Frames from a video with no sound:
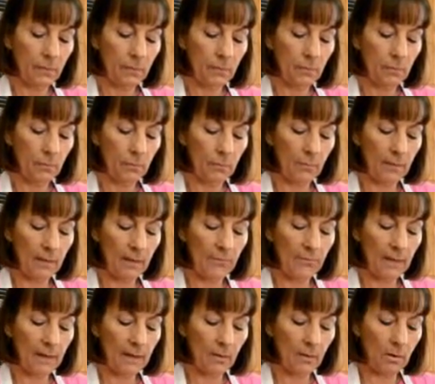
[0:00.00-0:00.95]
we'll grab
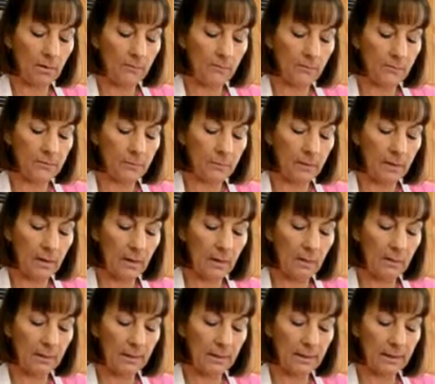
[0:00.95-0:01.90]
that off as well.
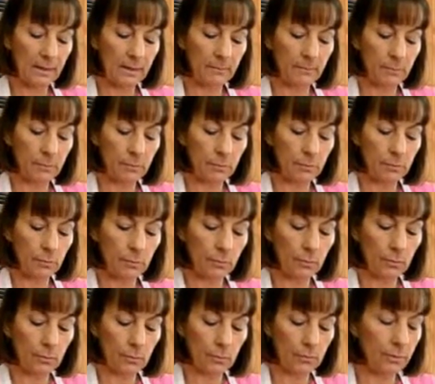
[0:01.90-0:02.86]
And again, make sure
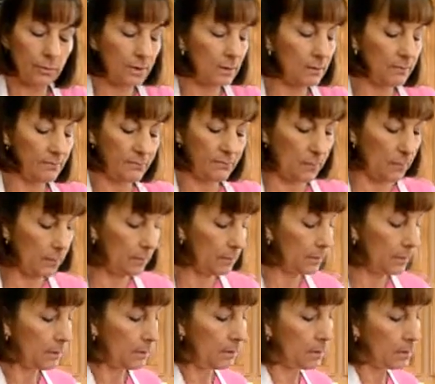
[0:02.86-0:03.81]
you're looking for
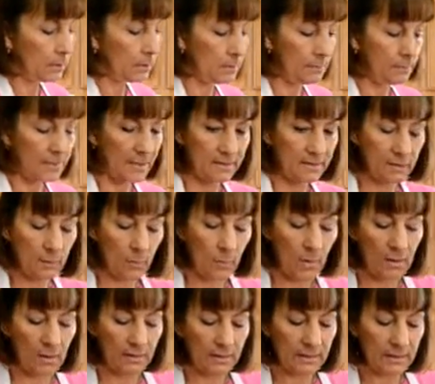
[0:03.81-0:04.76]
the best
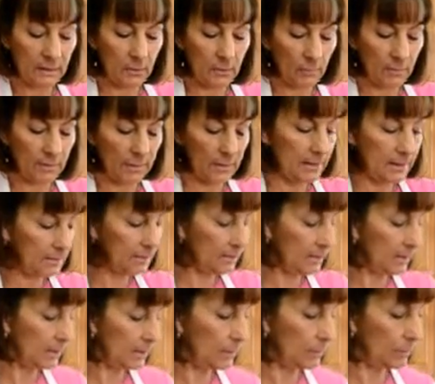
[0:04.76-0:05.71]
quality ingredient
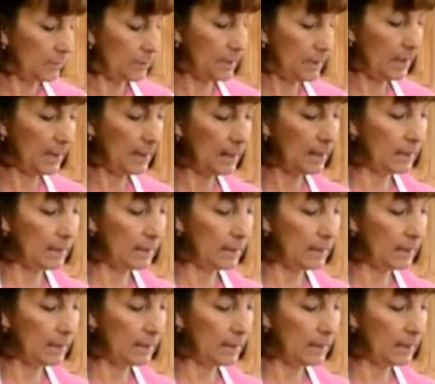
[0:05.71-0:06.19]
that you can